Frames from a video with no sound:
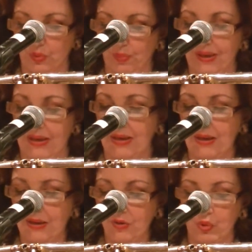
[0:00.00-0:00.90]
to me
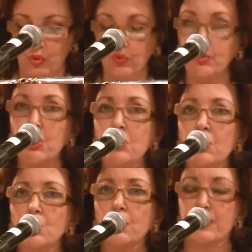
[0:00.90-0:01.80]
to
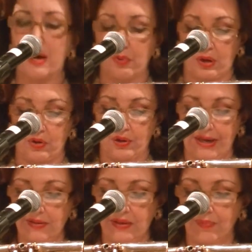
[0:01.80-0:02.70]
continue with our
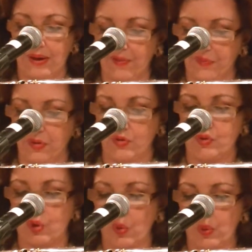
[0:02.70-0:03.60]
collective
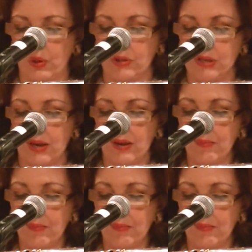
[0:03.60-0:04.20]
efforts towards